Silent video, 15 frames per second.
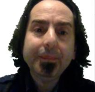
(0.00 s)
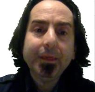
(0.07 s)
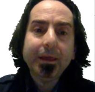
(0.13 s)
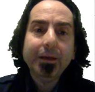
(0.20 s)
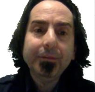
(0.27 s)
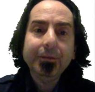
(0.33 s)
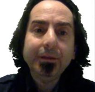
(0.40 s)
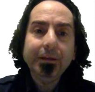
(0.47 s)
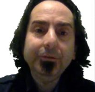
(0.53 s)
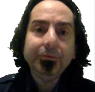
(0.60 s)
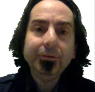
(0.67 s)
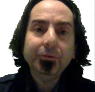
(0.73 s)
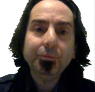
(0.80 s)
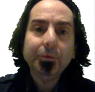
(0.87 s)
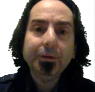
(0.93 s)
and the
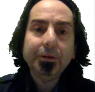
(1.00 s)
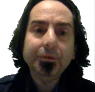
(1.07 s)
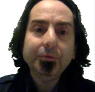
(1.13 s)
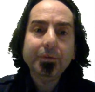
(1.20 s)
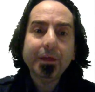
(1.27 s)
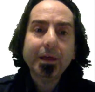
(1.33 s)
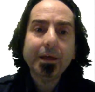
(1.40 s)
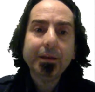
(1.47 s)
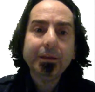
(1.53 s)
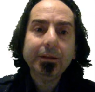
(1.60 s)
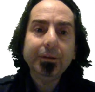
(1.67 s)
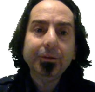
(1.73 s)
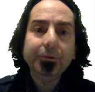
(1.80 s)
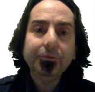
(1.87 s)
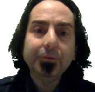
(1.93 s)
easiest way to do that
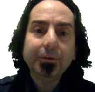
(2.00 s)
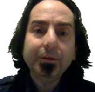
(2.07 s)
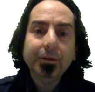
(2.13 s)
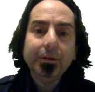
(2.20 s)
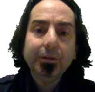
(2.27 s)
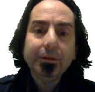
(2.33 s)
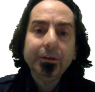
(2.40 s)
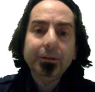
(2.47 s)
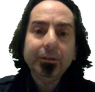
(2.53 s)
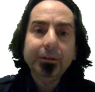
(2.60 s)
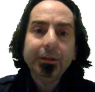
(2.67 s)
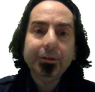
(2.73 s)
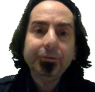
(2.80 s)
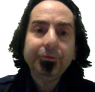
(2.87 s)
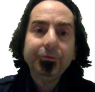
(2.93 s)
is
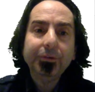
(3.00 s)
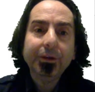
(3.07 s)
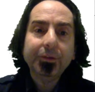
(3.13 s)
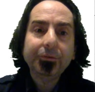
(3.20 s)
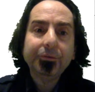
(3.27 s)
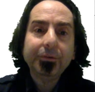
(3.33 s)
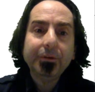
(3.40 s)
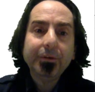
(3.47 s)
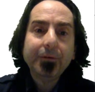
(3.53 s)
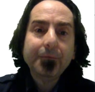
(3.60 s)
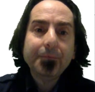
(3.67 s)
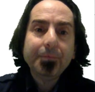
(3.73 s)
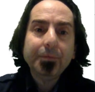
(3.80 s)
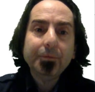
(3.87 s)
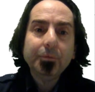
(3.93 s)
let's
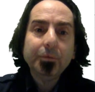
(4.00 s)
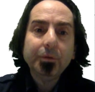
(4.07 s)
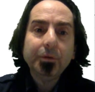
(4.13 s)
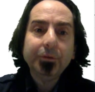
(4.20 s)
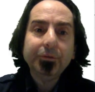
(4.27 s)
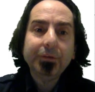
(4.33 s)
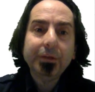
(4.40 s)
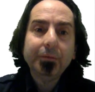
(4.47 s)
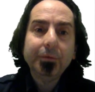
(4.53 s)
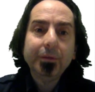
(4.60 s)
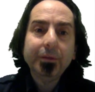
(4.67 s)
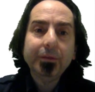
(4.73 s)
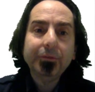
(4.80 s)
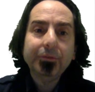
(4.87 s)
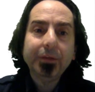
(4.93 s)
get rid of
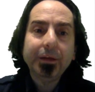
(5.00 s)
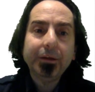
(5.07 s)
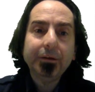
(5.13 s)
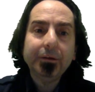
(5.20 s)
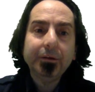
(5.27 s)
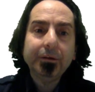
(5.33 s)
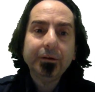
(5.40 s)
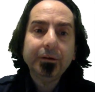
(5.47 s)
the slider.